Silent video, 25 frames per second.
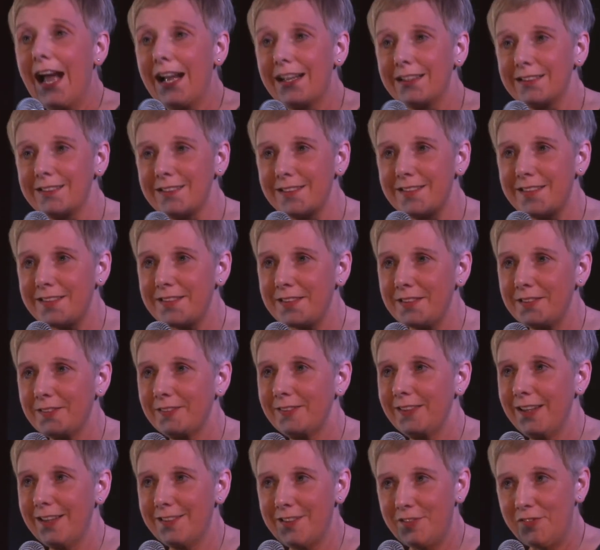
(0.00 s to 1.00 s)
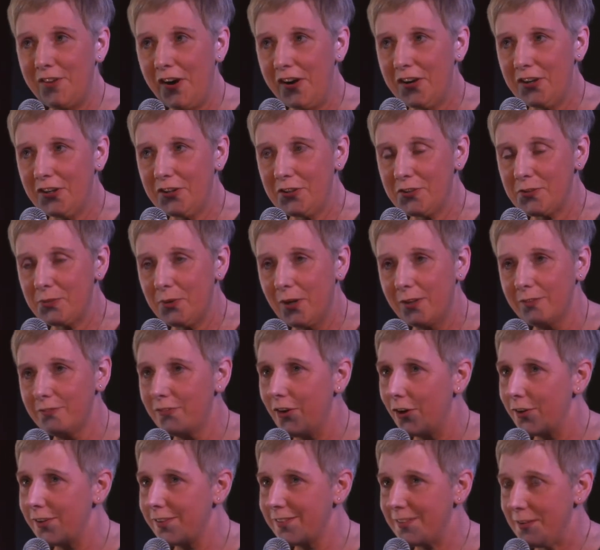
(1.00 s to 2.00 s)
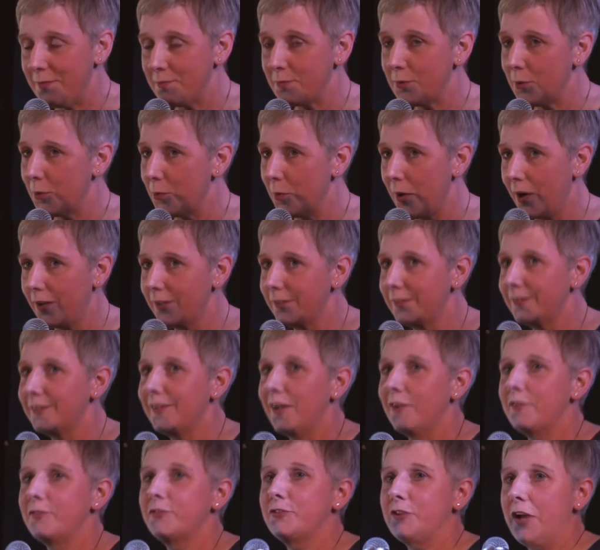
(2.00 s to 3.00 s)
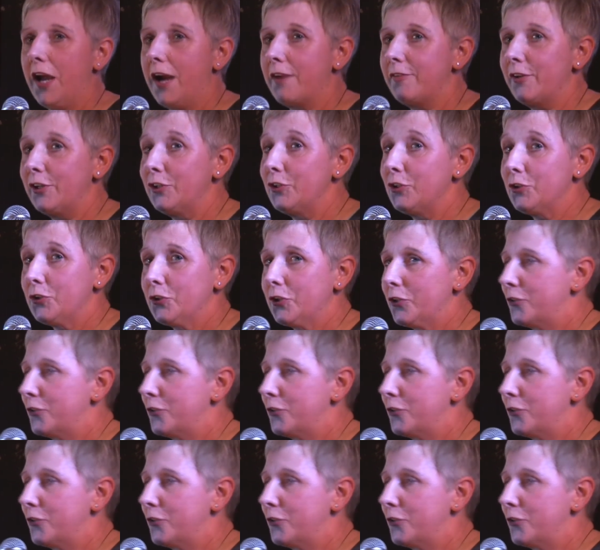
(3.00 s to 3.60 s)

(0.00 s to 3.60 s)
hands is a very good one, very simple one of sharing your